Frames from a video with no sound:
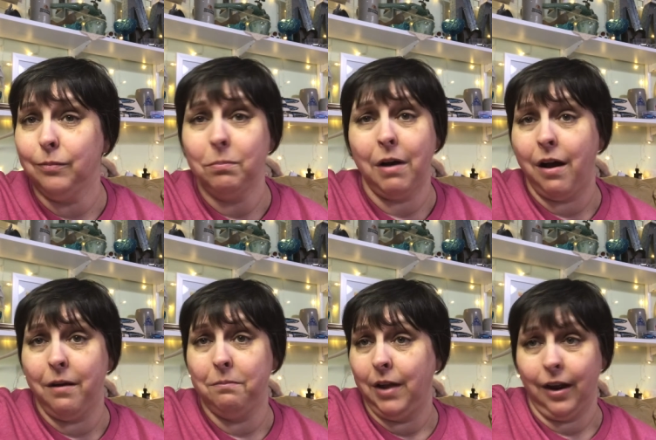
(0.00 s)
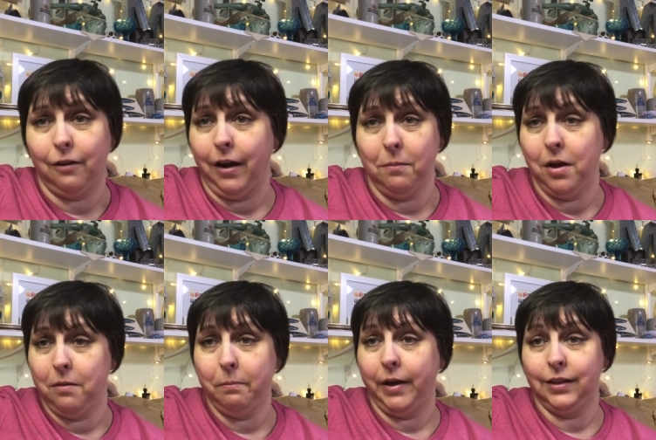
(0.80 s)
Mom and Grandma
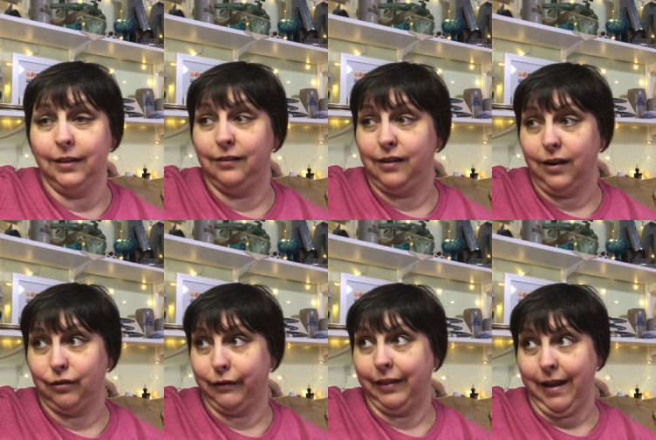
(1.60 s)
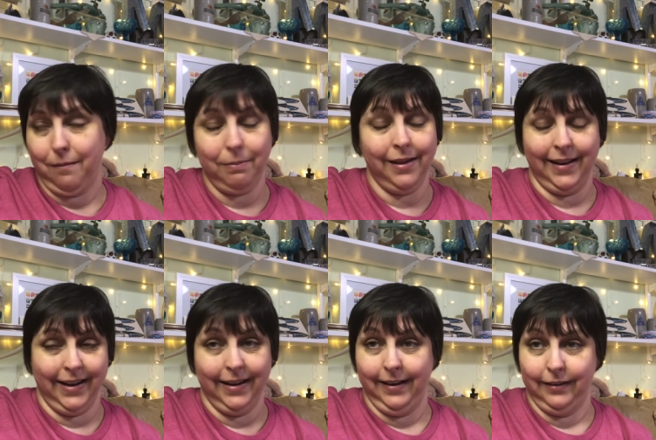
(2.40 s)
bought this Dazor lamp, and
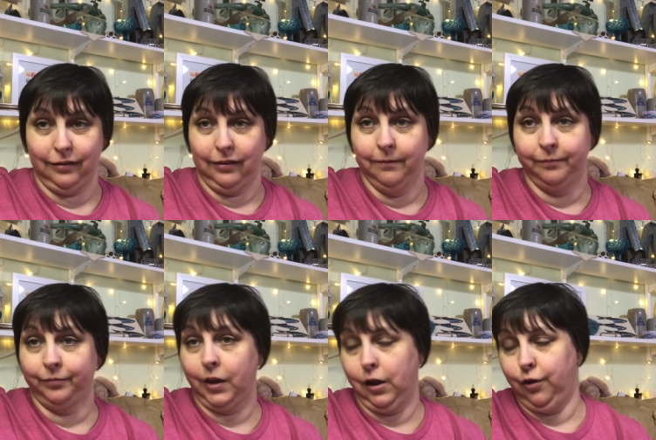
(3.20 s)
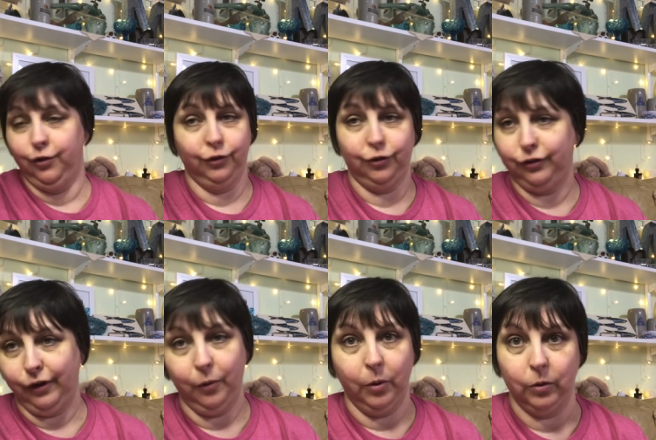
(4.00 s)
it is
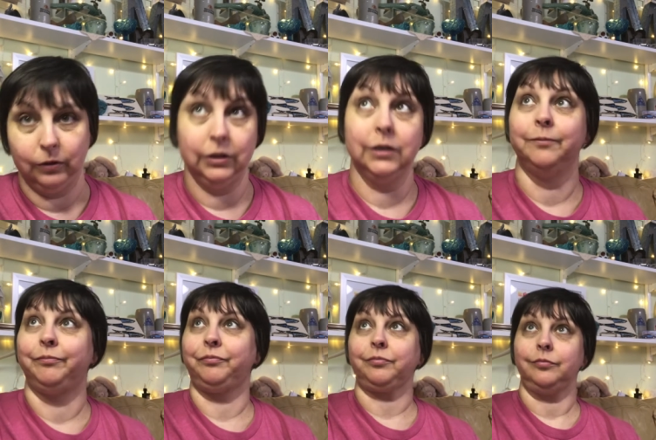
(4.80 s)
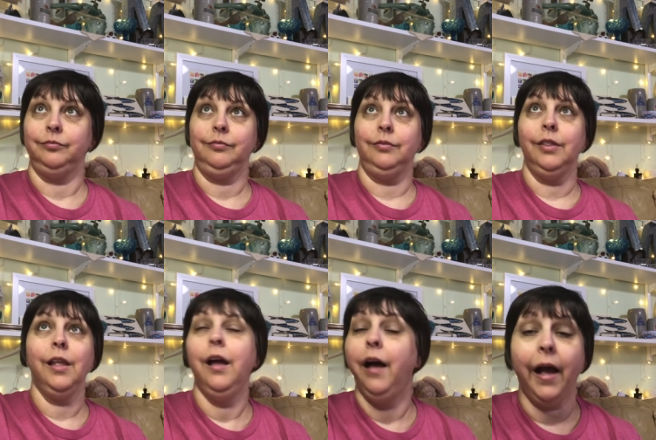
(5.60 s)
so old.
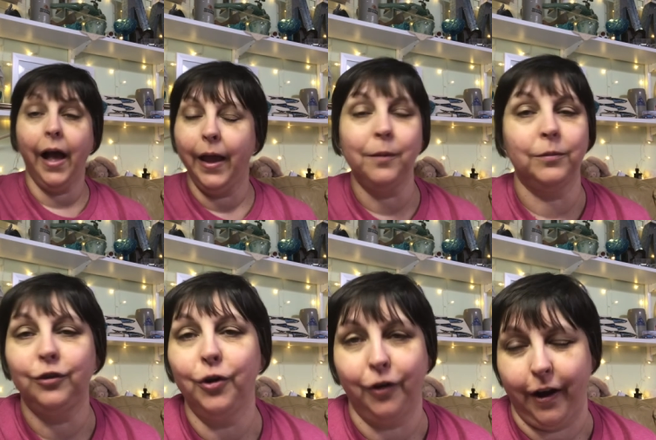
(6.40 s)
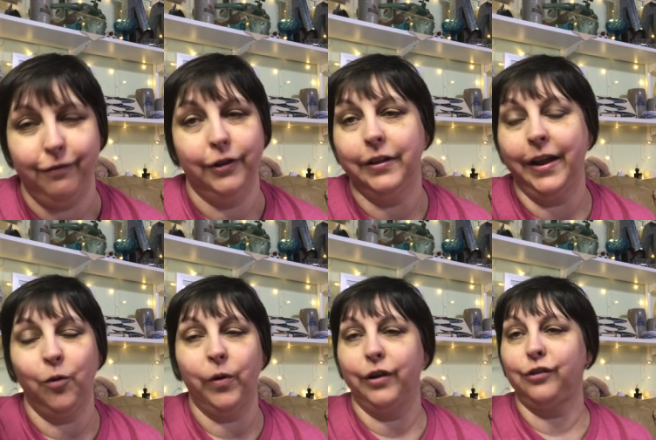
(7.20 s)
I am so grateful. It
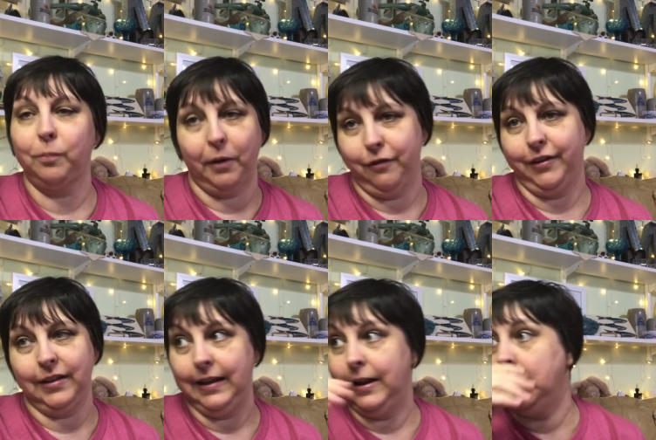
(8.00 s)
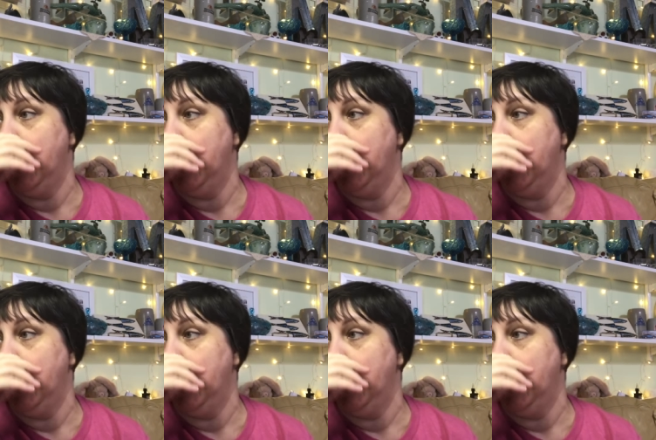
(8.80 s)
works perfectly.